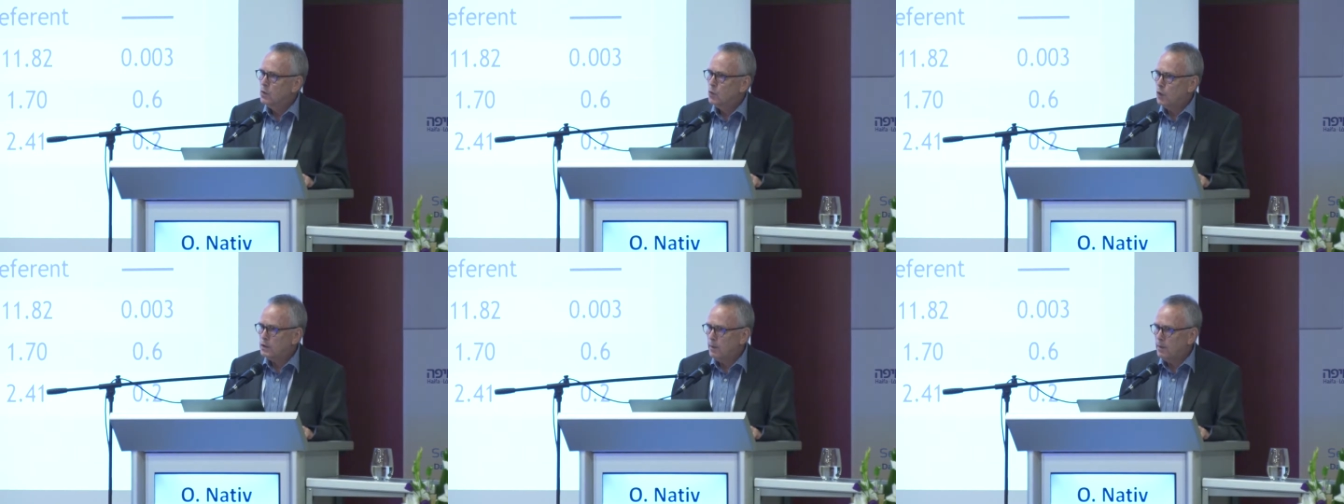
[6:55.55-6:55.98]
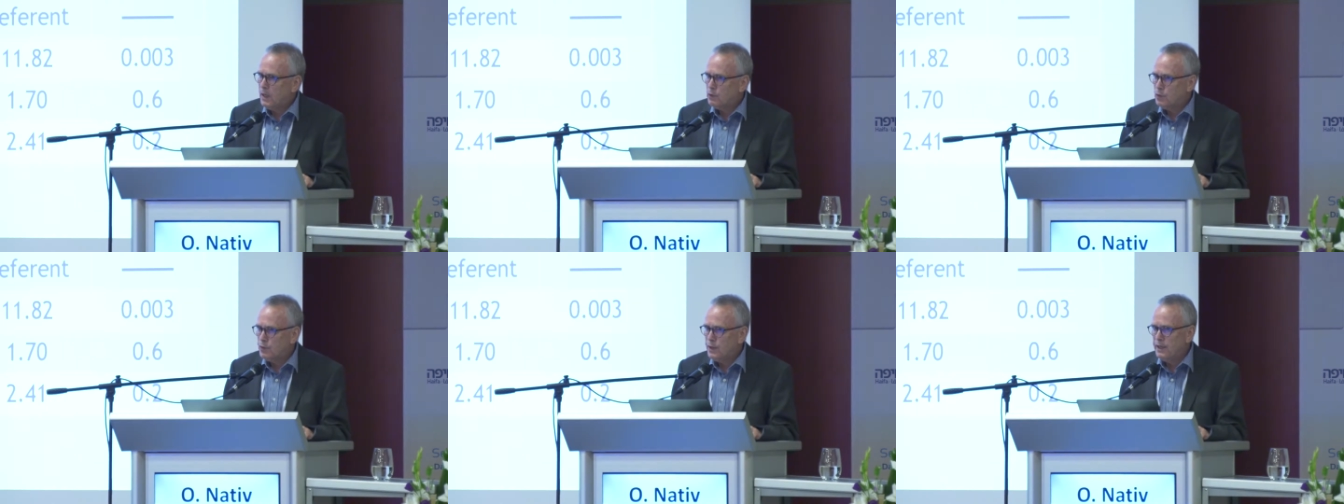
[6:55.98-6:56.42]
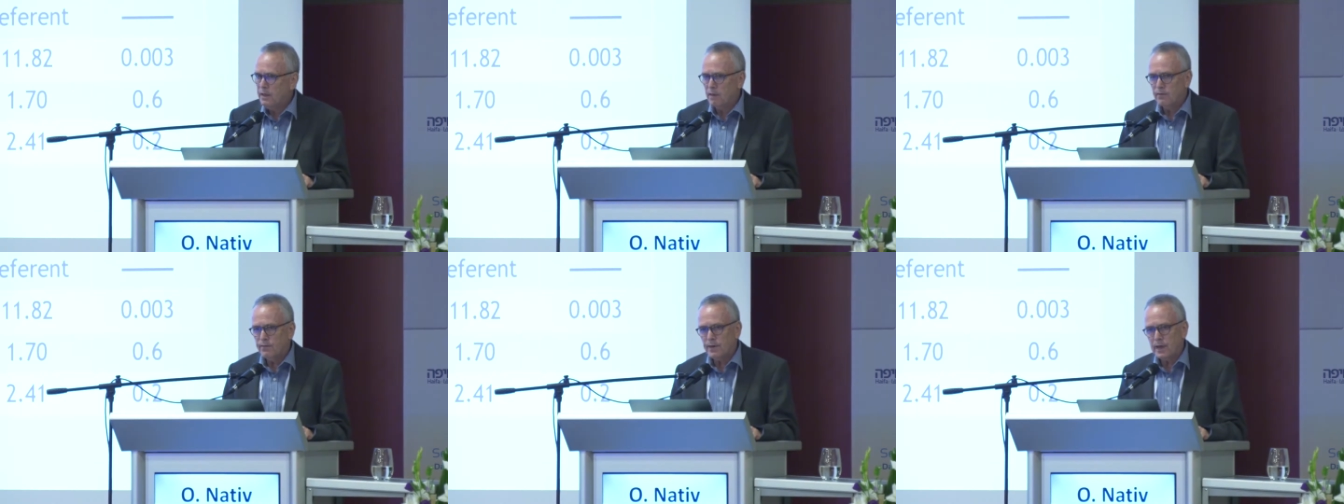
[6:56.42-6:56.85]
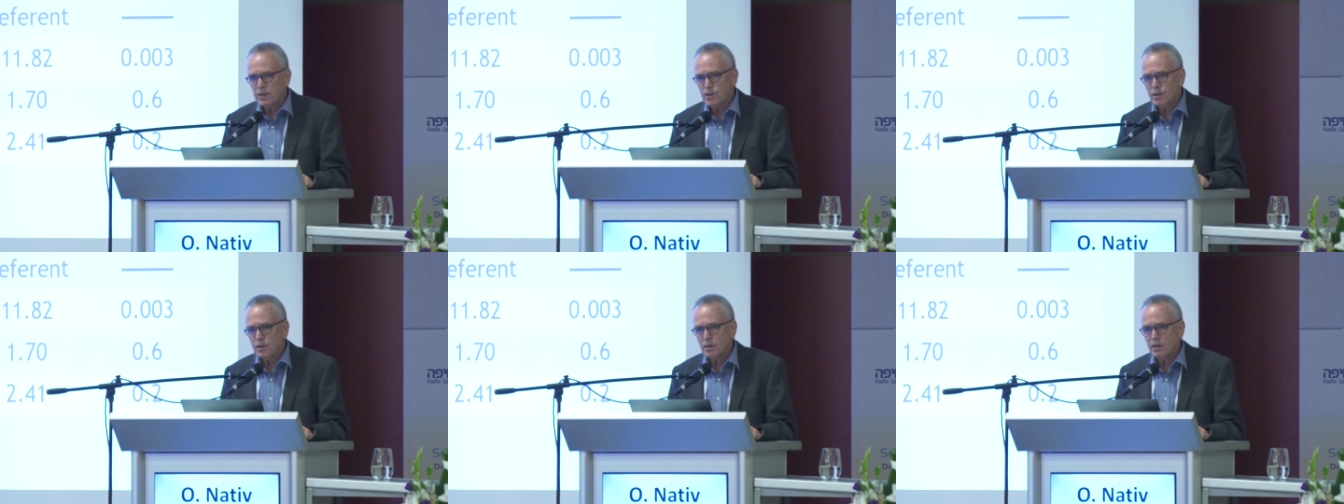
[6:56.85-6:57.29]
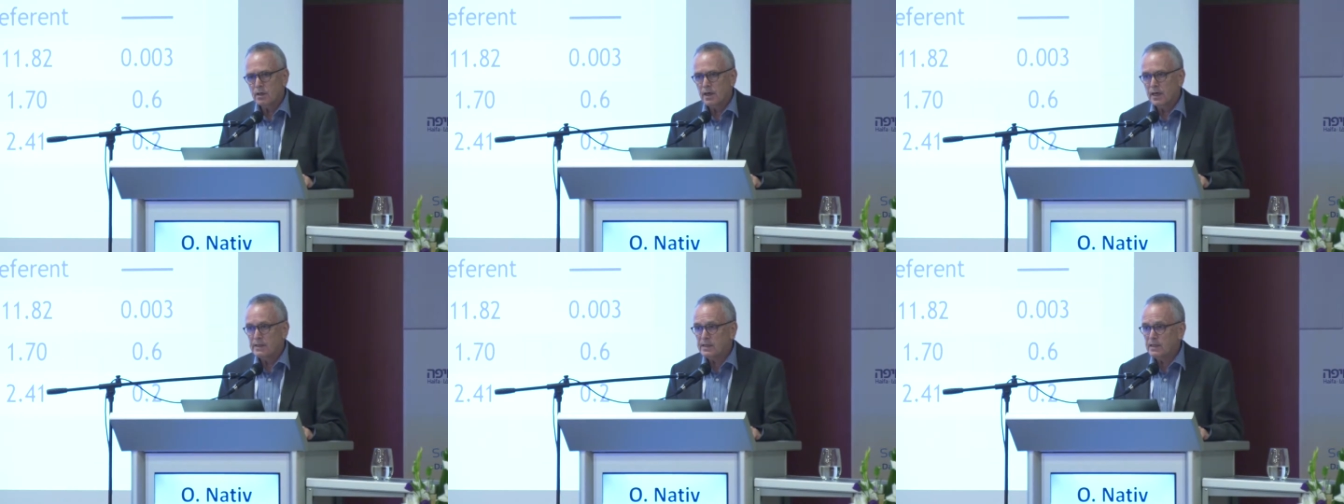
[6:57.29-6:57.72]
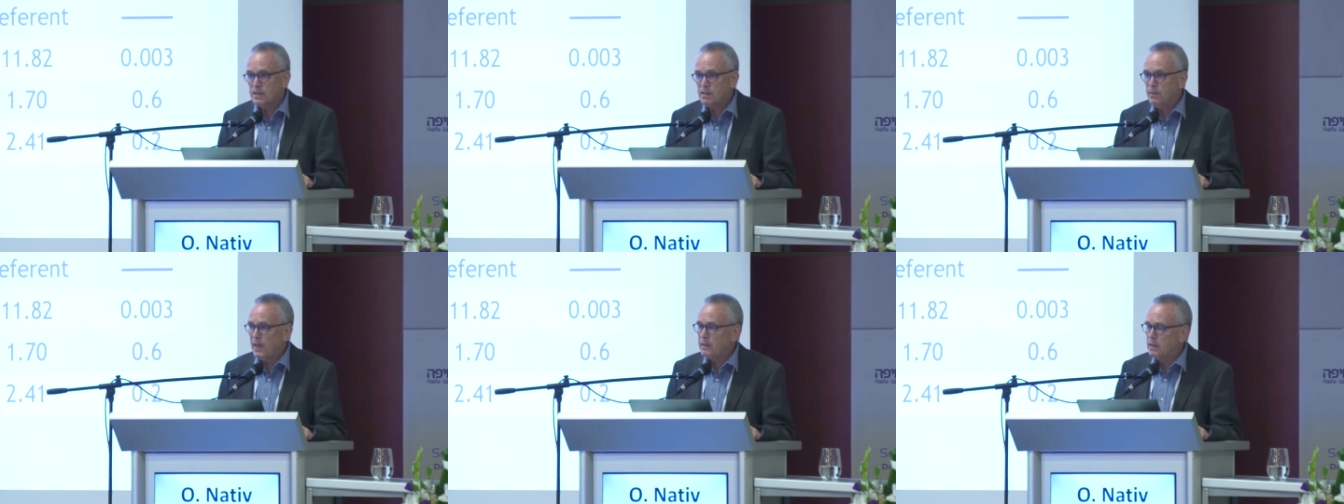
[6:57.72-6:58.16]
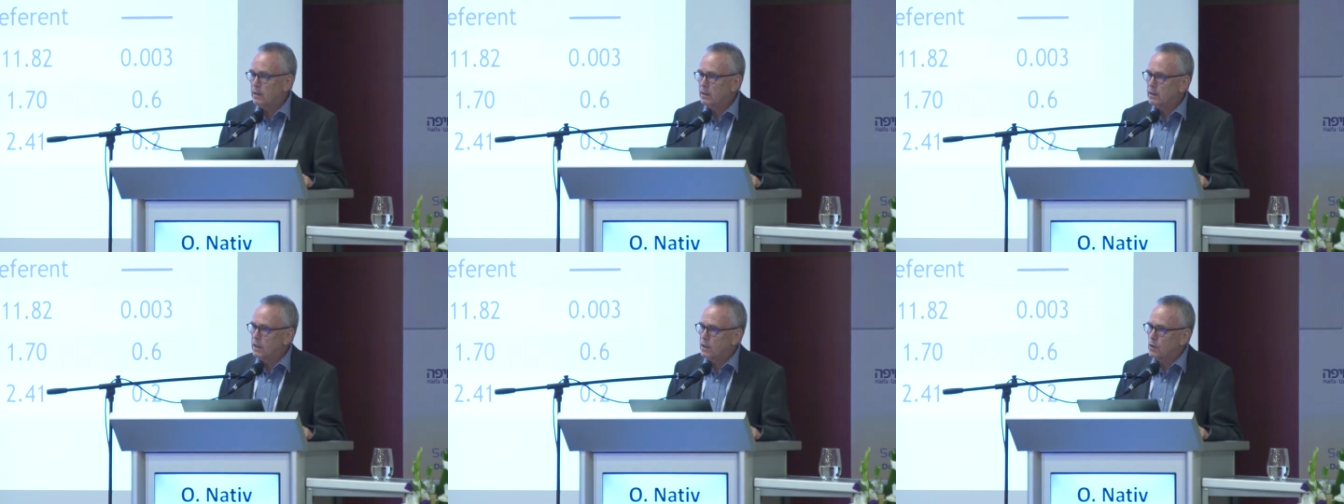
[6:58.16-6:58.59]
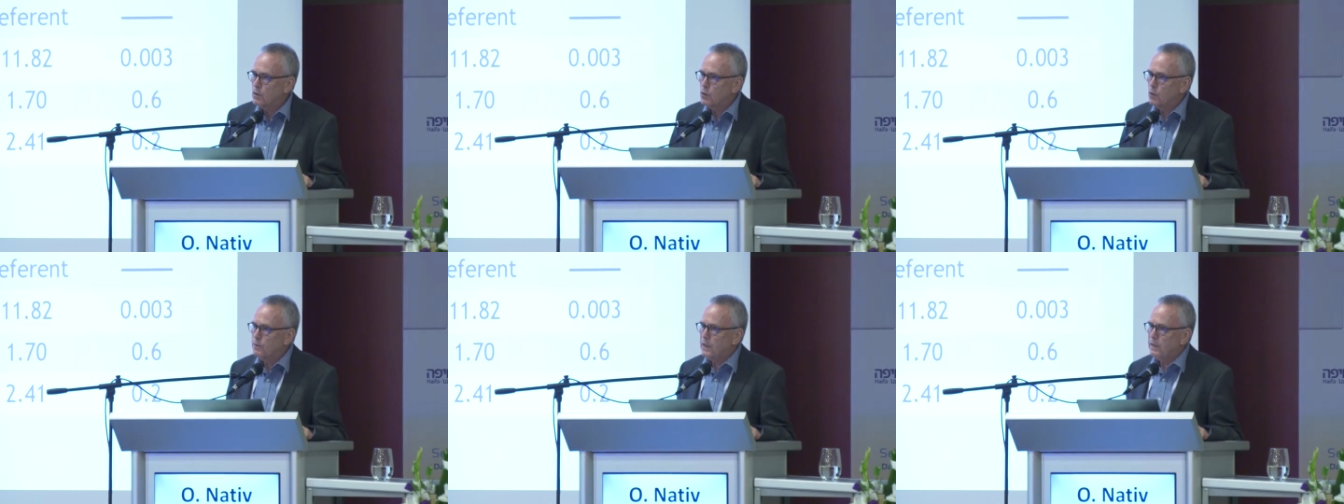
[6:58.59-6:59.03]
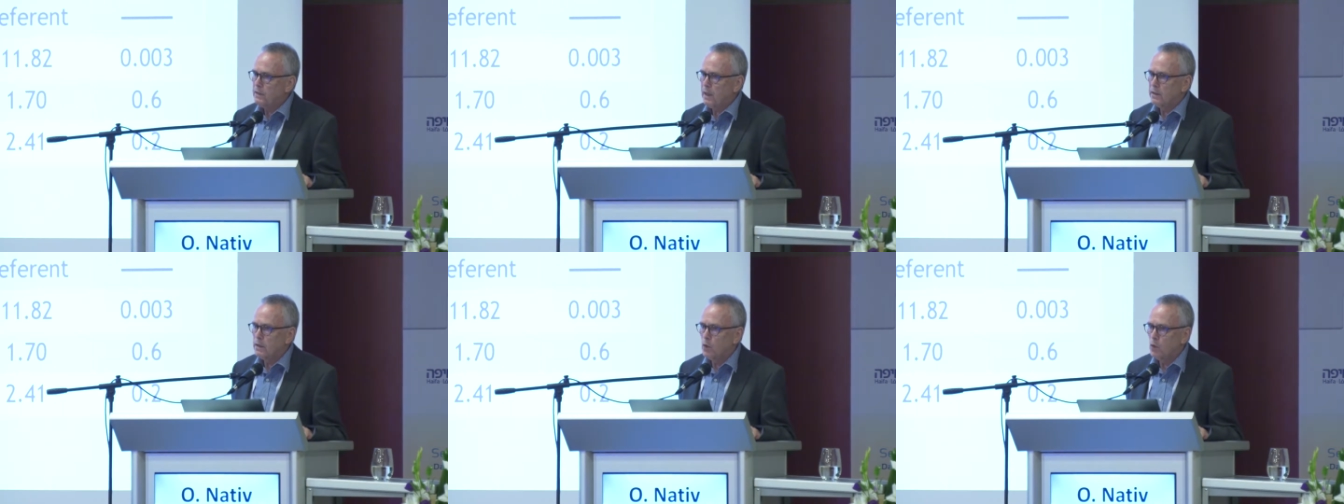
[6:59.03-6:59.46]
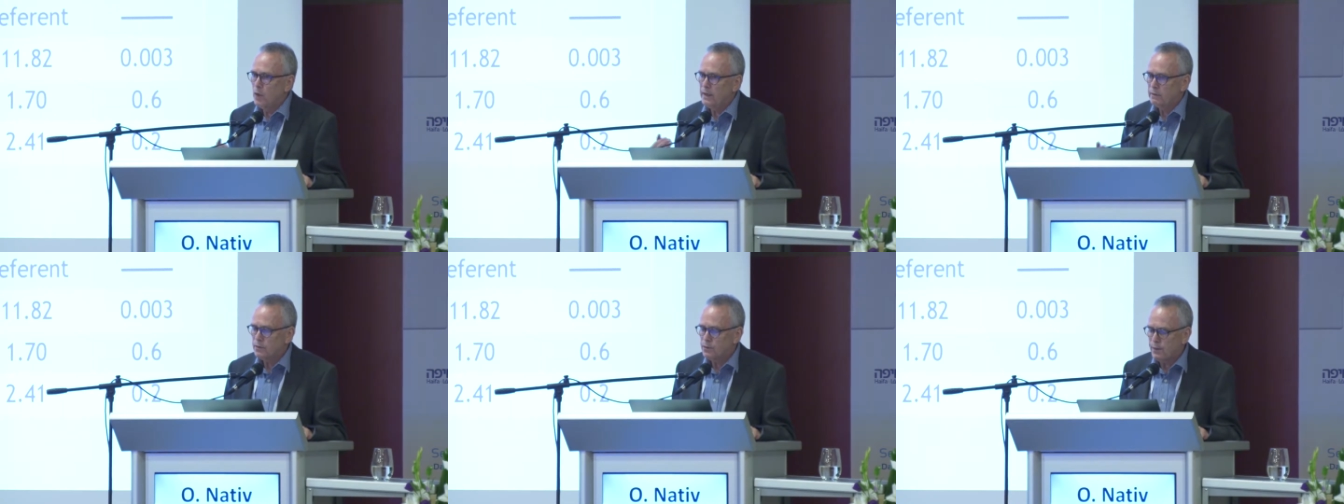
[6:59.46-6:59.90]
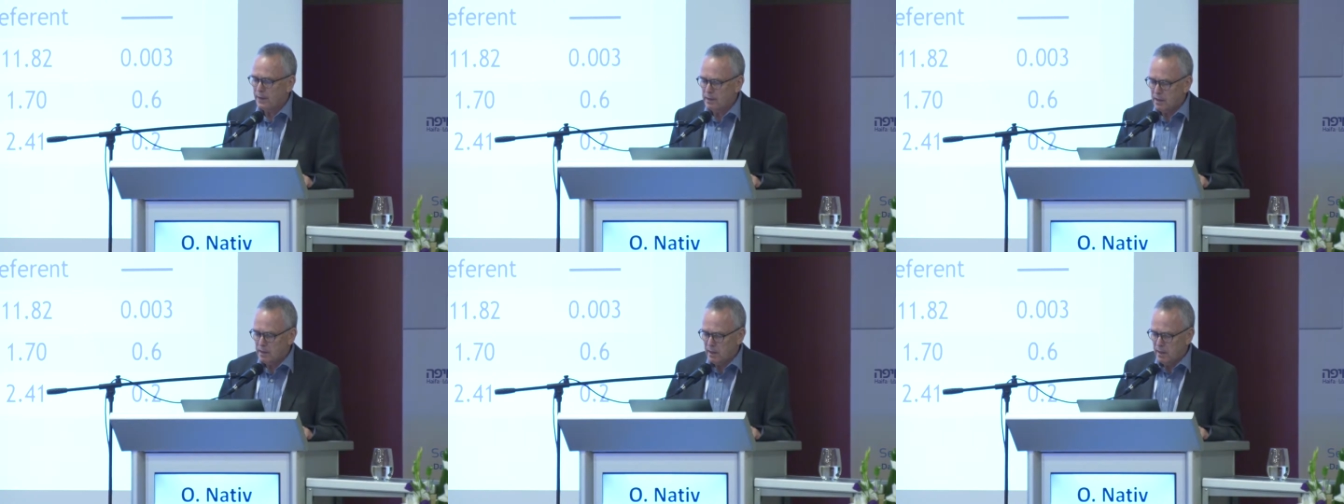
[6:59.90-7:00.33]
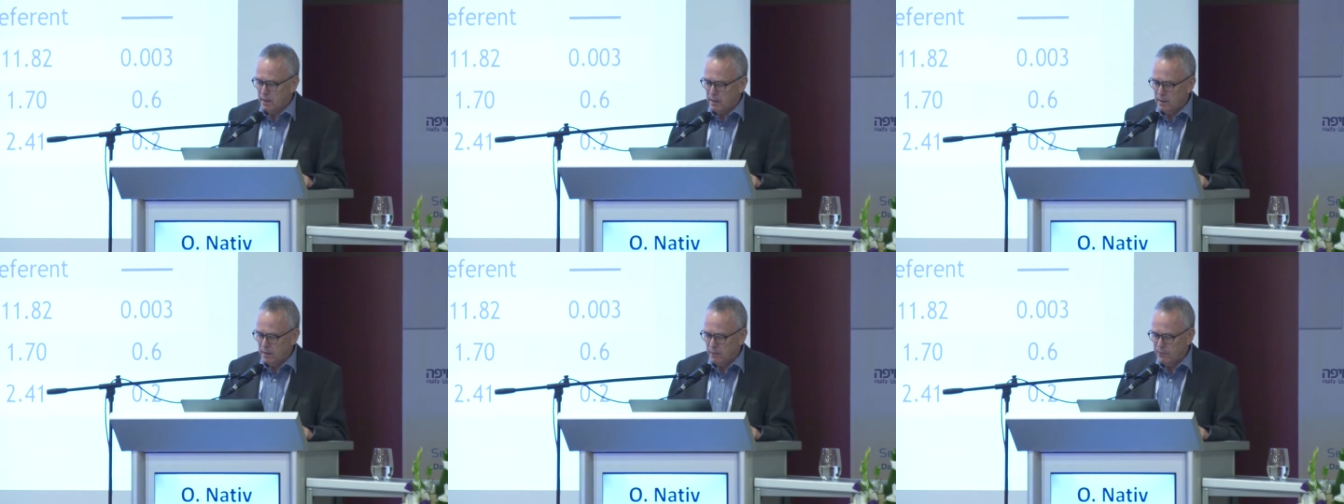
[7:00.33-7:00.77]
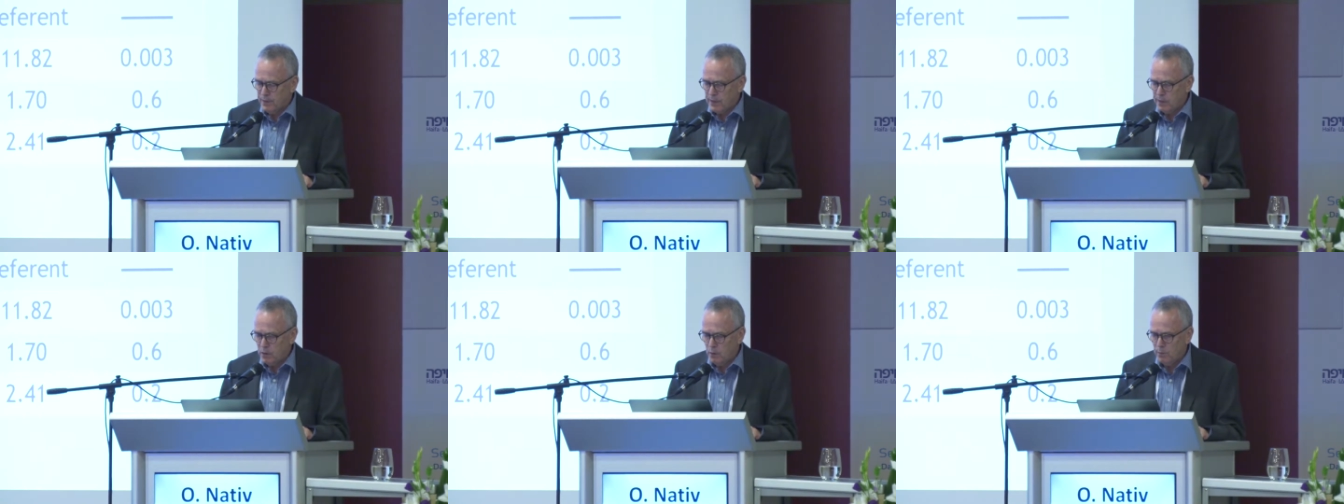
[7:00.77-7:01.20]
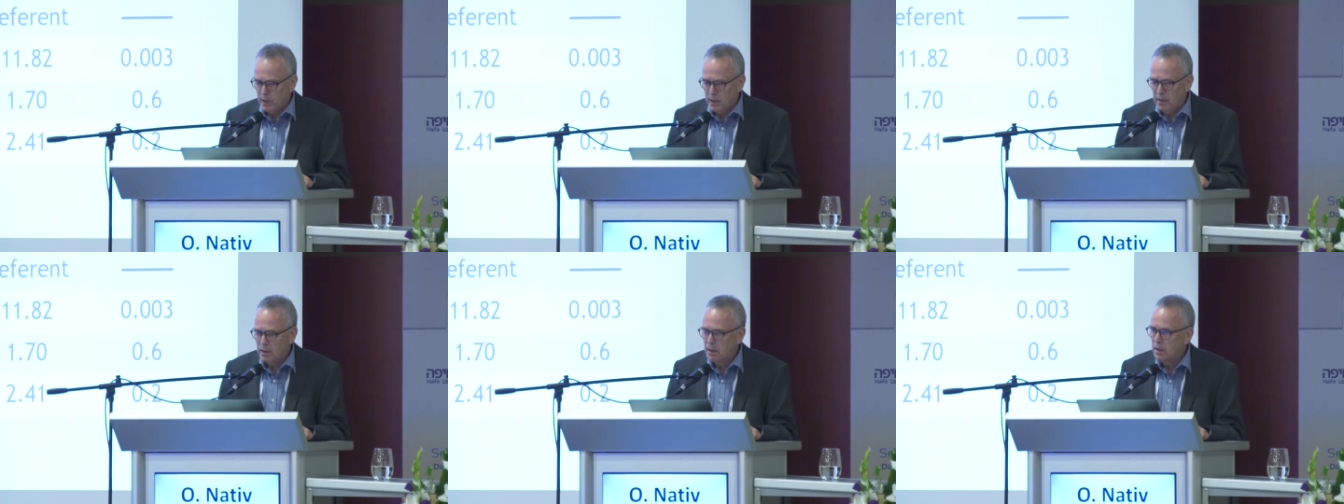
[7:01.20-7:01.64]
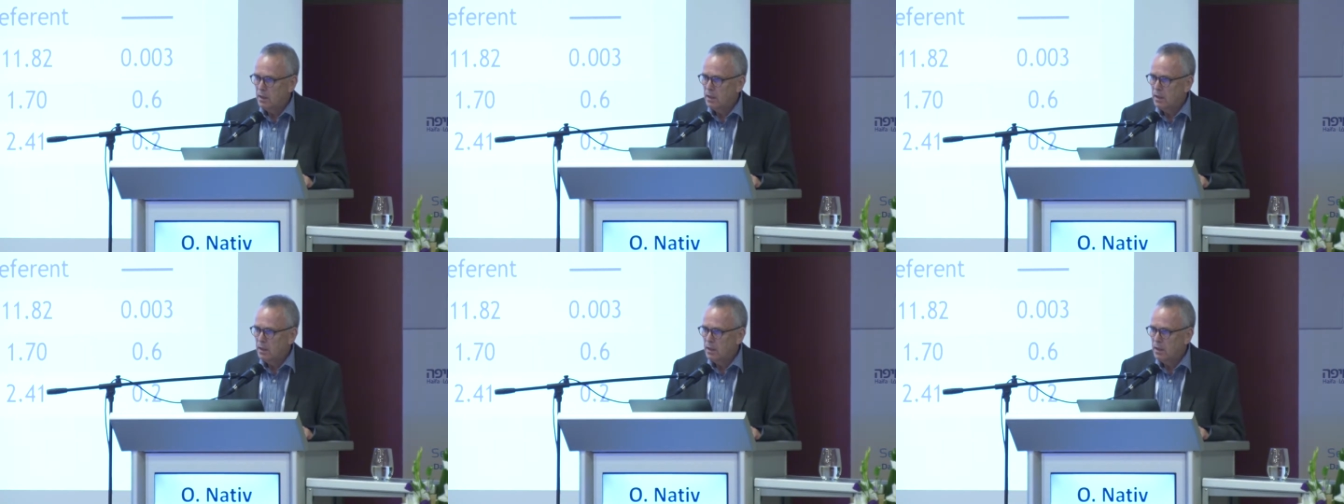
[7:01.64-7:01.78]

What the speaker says: What about renal function? As expected, the group that underwent radical nephrectomy